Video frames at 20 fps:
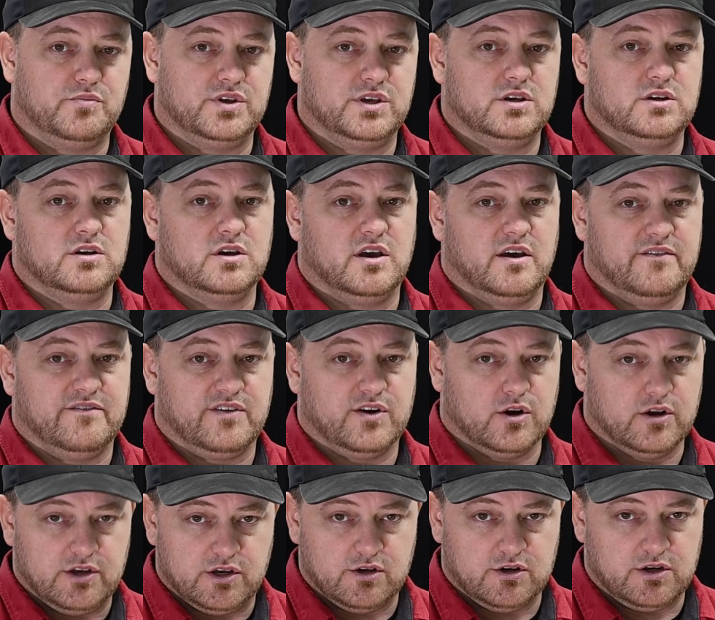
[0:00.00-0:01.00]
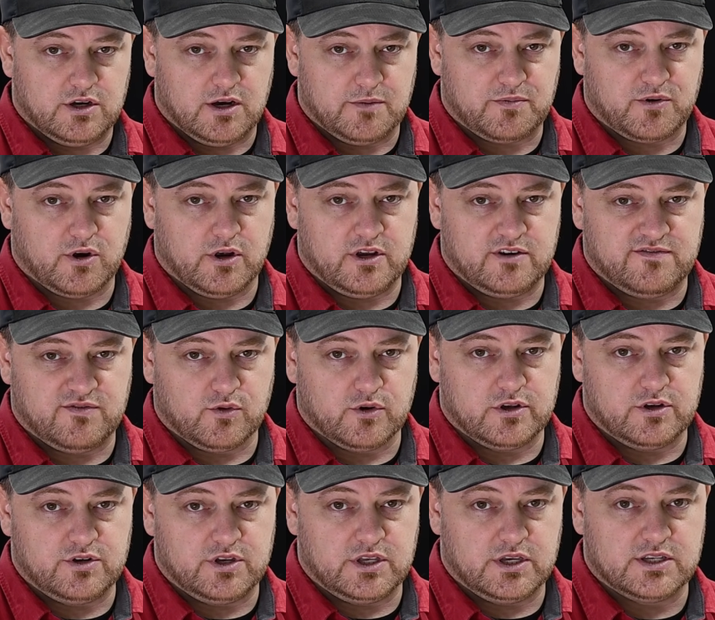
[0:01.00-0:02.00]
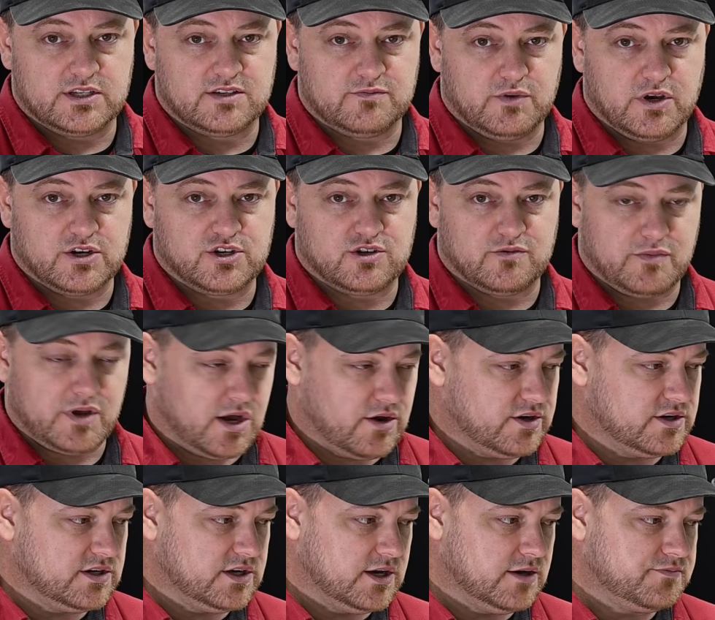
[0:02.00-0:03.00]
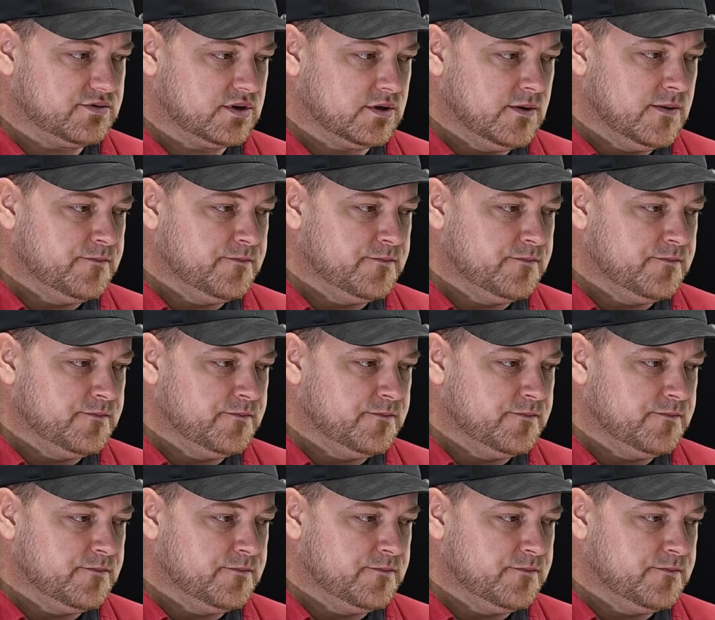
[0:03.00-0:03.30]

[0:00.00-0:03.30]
be a very good upgrade for you to get some extra mounting depth.